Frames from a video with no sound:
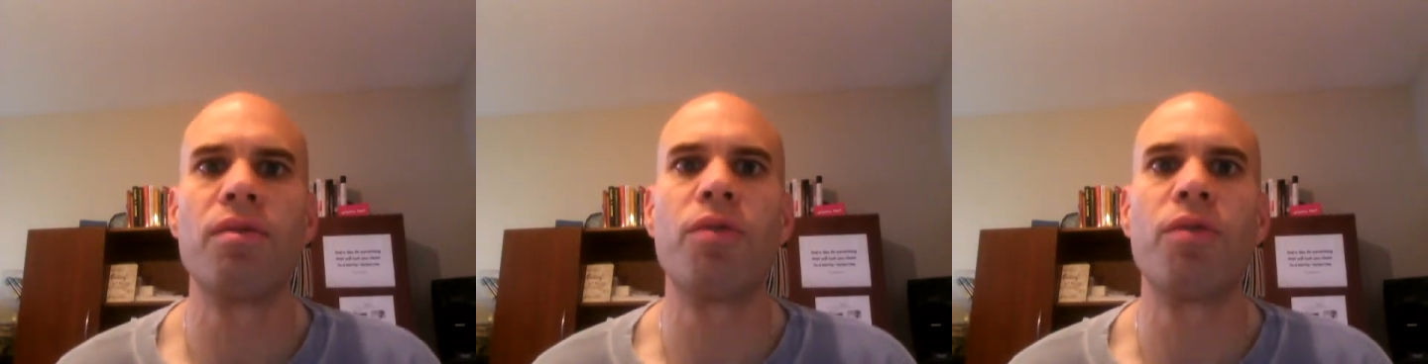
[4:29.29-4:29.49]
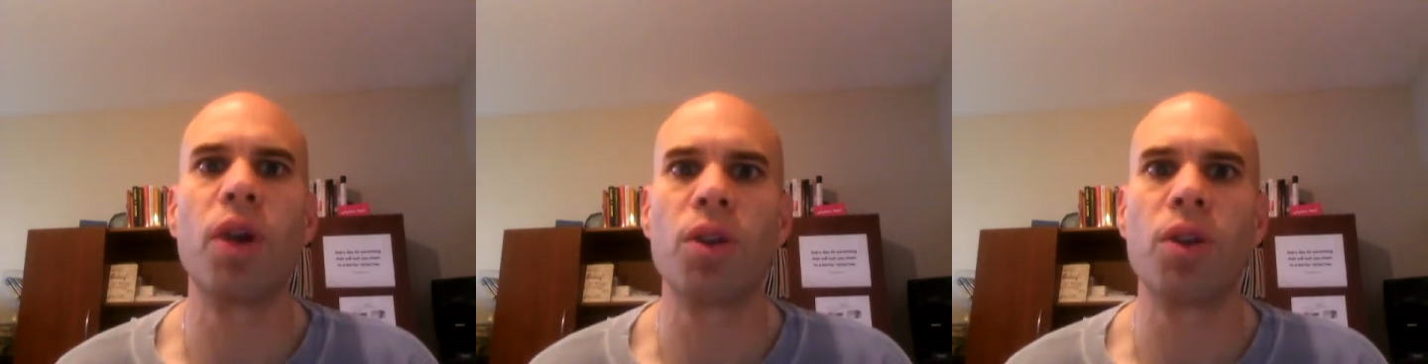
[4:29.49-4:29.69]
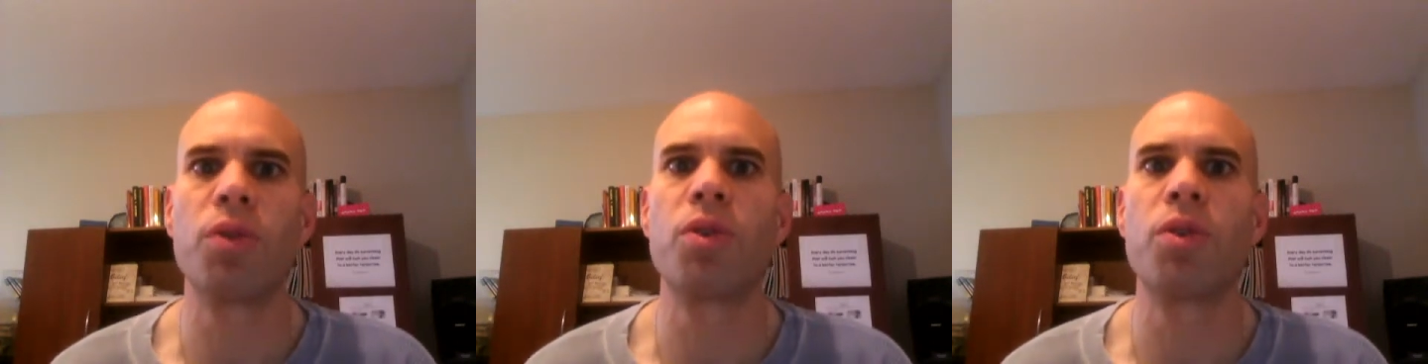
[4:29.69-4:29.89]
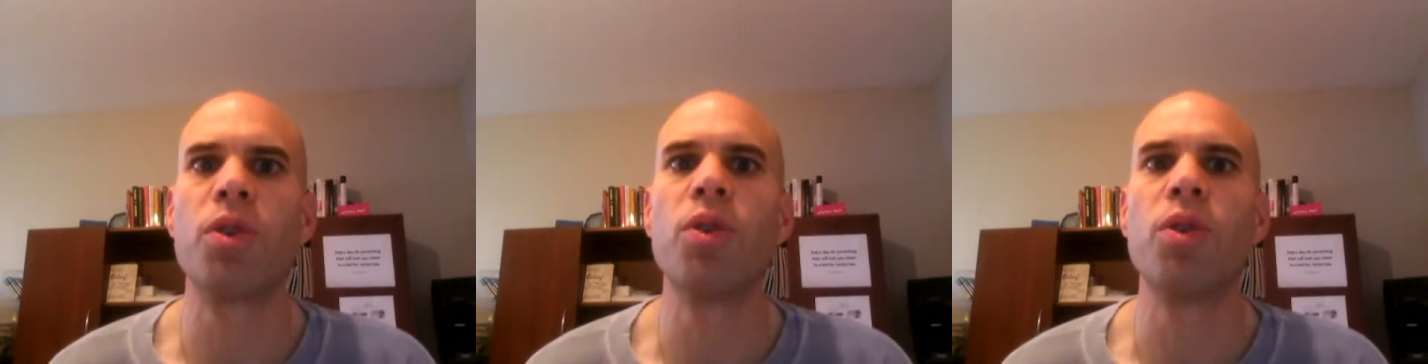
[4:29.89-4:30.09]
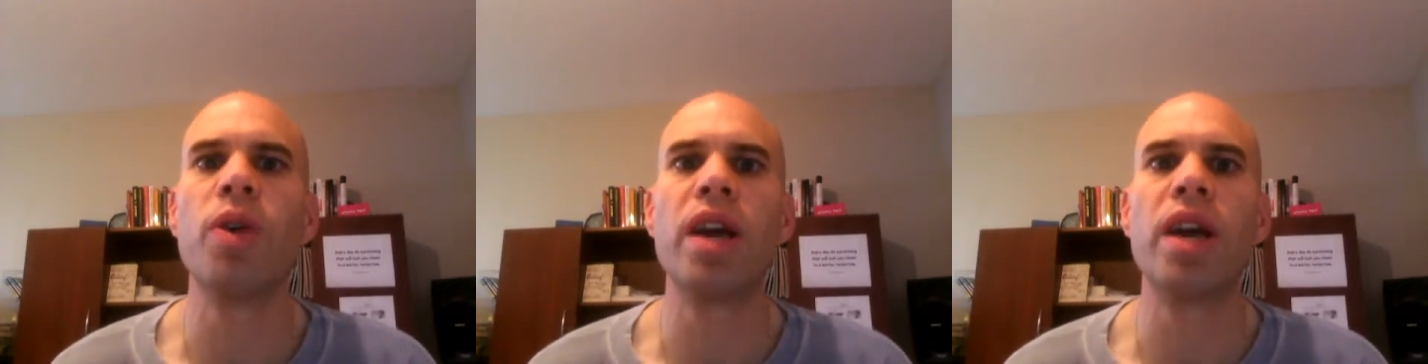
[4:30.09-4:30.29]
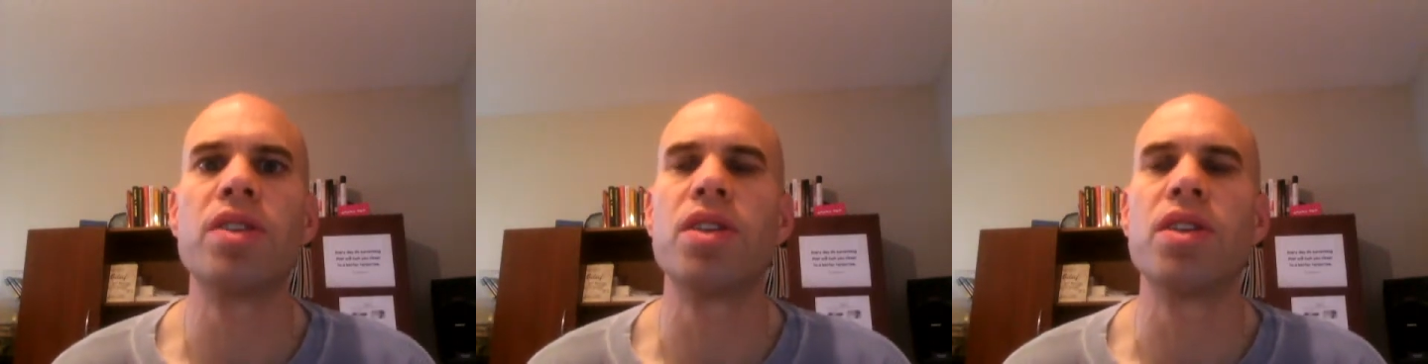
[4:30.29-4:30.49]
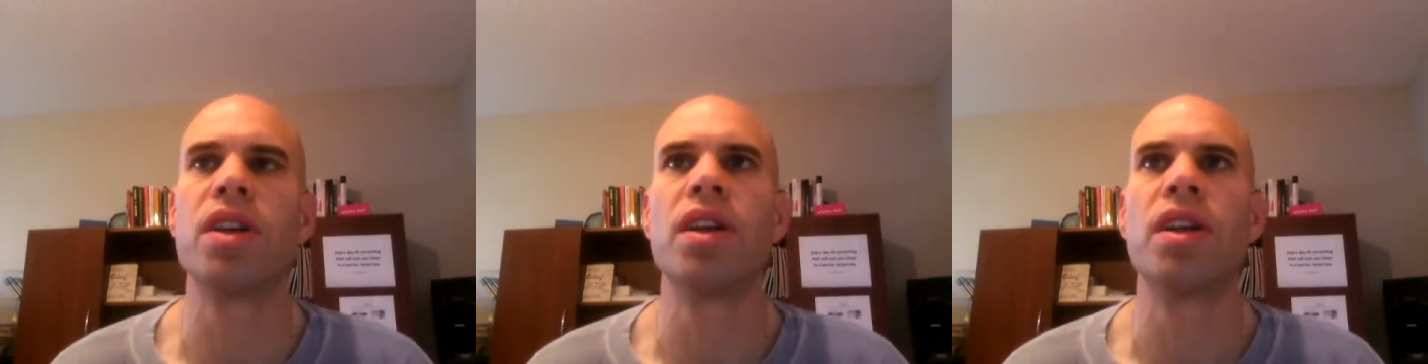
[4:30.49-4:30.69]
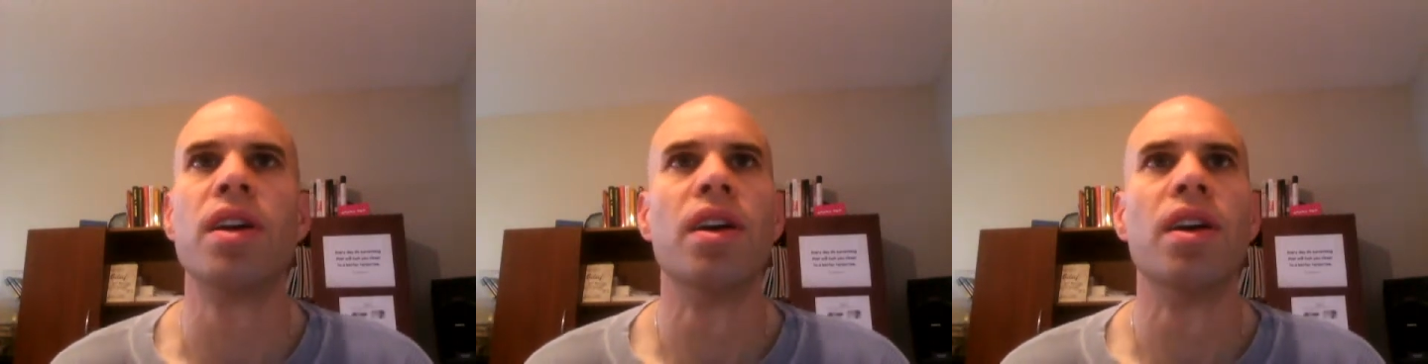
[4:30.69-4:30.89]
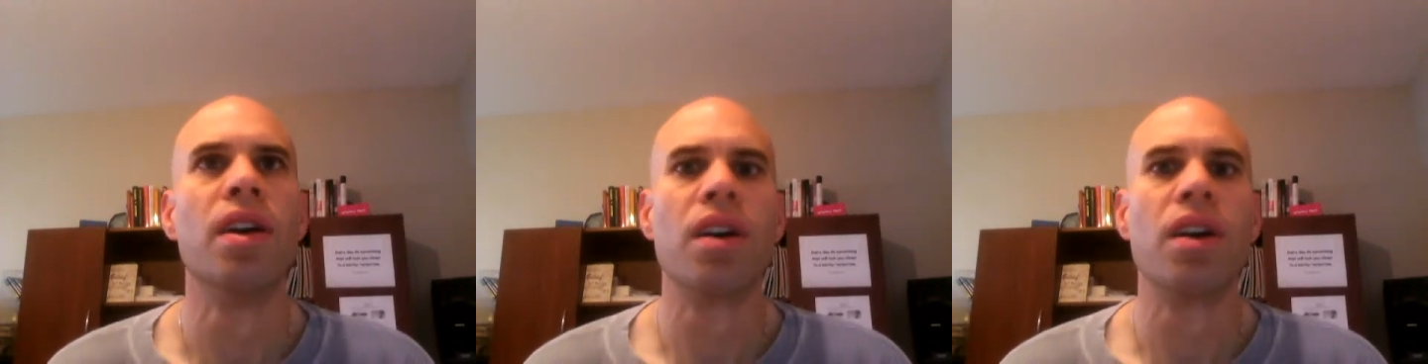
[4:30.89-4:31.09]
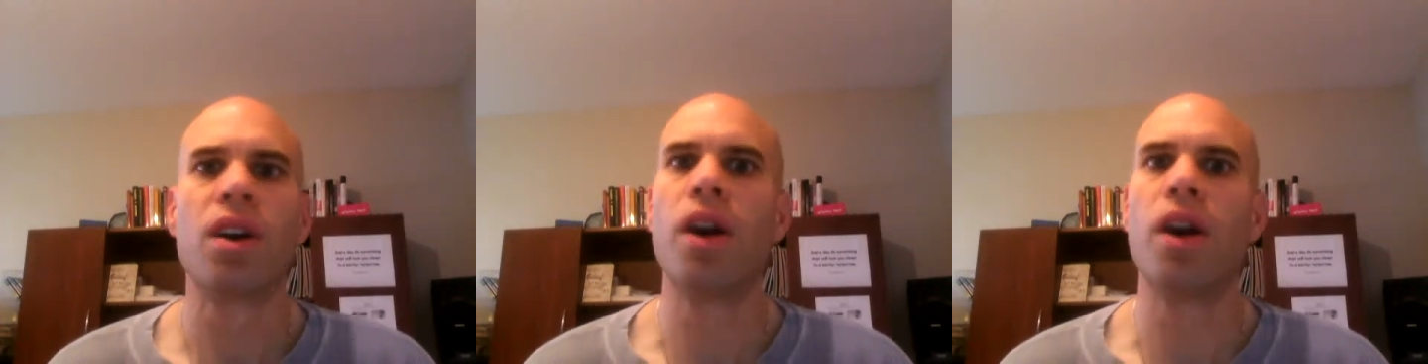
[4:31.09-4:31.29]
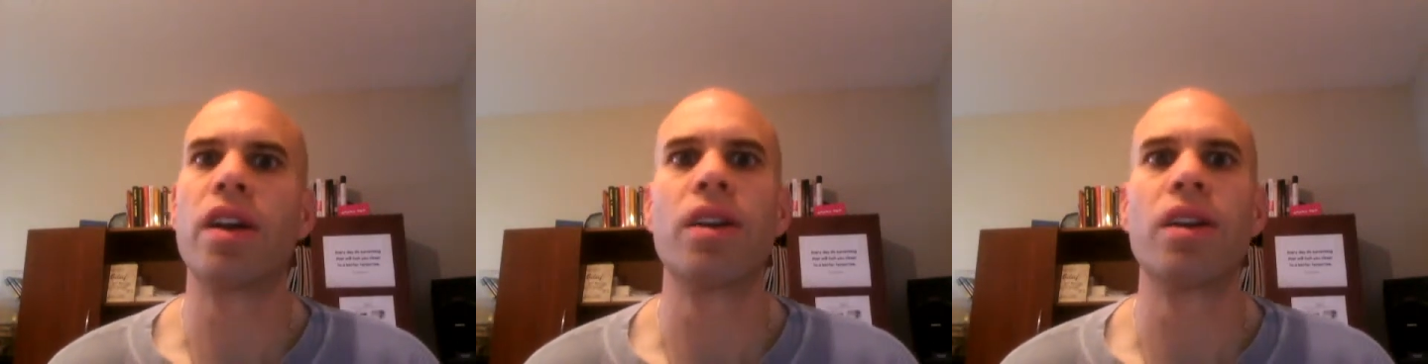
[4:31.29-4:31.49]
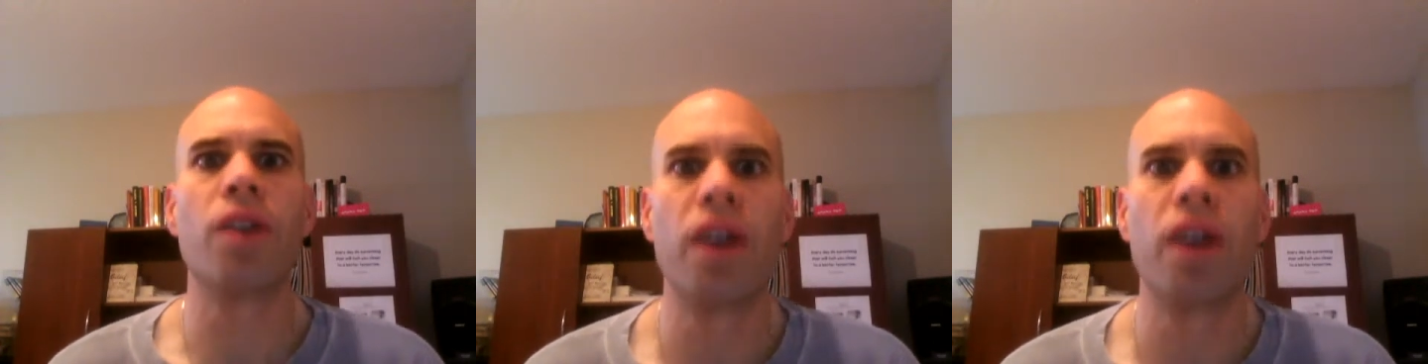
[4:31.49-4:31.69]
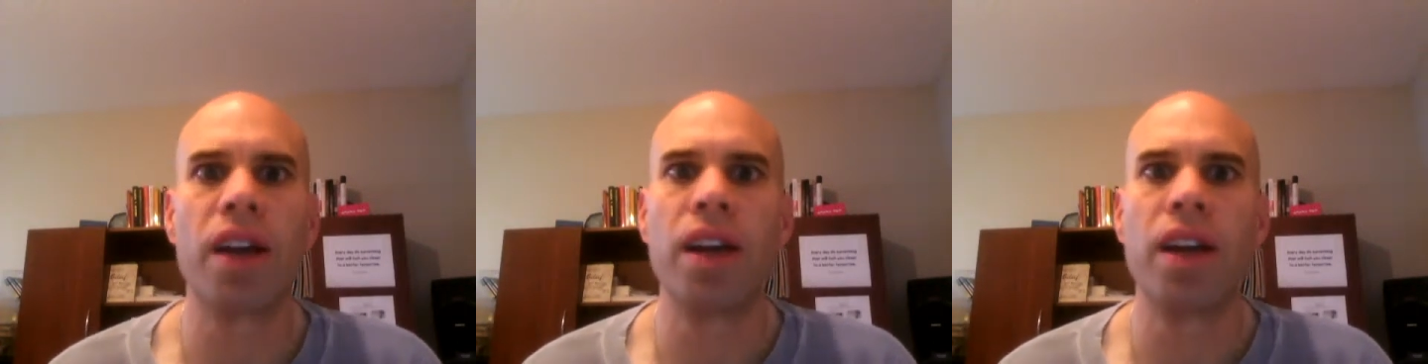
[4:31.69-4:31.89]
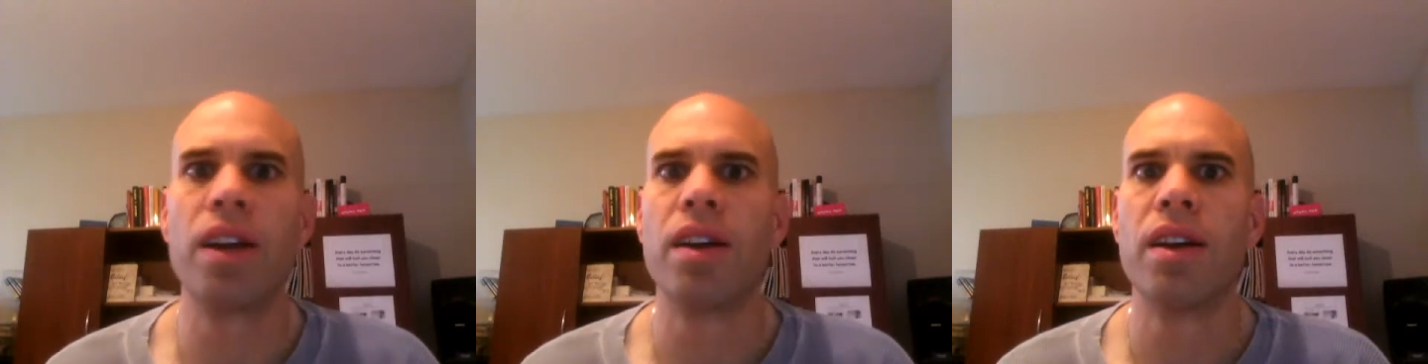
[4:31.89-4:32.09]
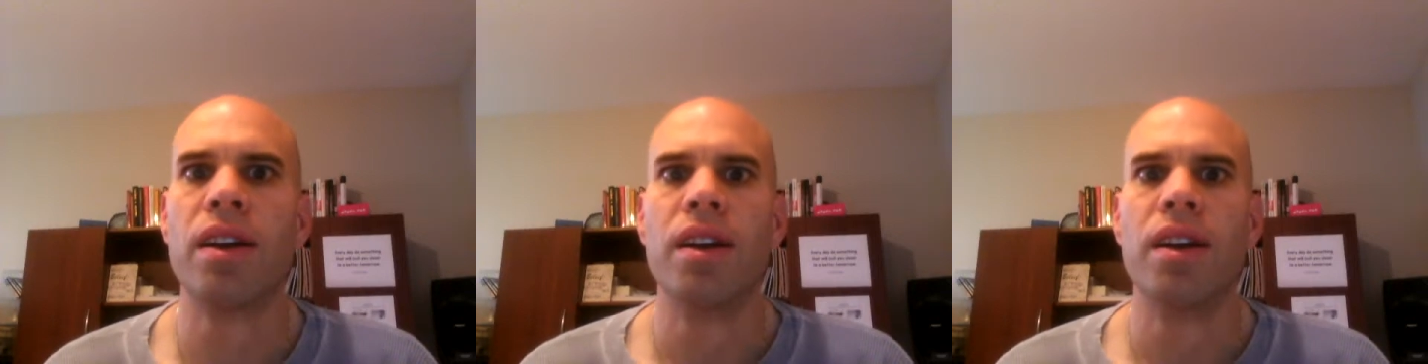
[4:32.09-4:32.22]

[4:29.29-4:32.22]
followed through, had she gone and got a